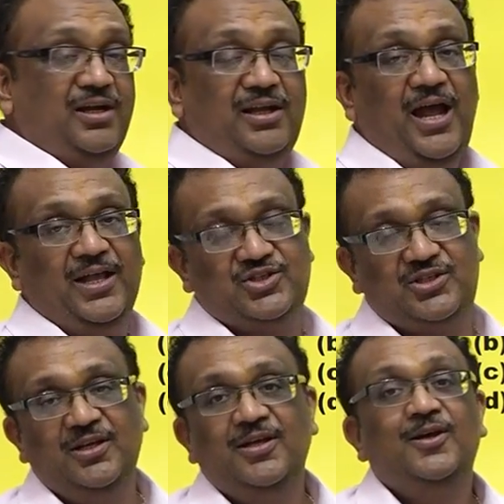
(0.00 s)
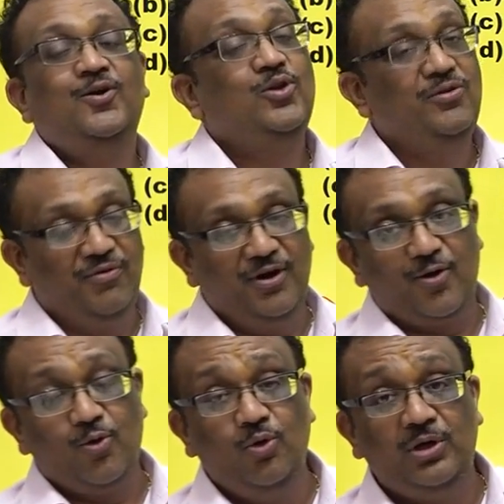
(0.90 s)
attached to the word
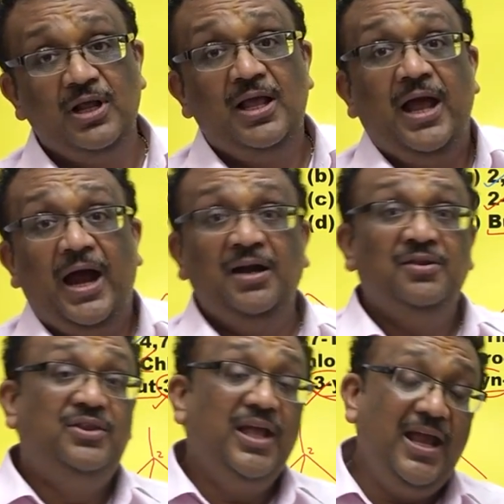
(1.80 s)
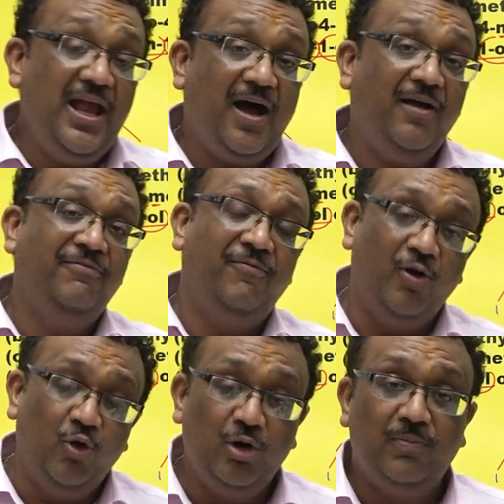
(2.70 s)
root, and they are
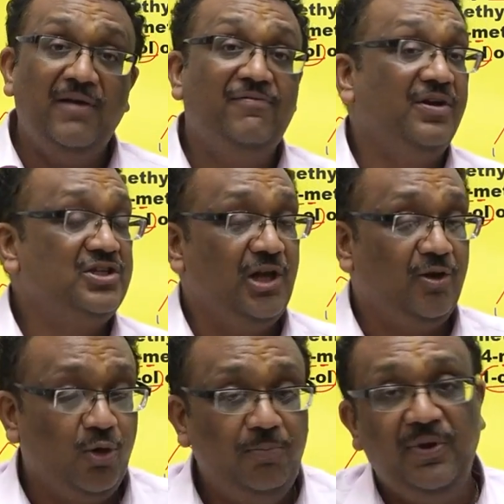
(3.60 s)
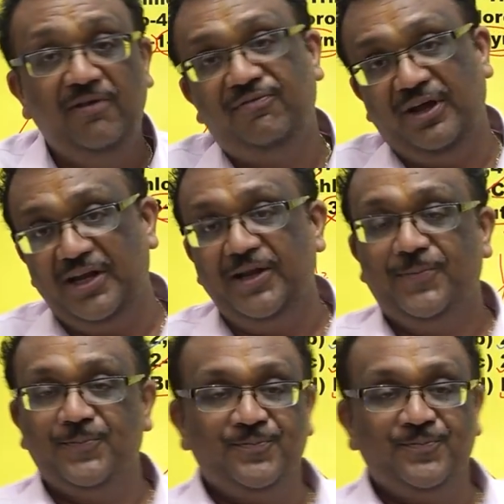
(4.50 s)
followed by functional group if any.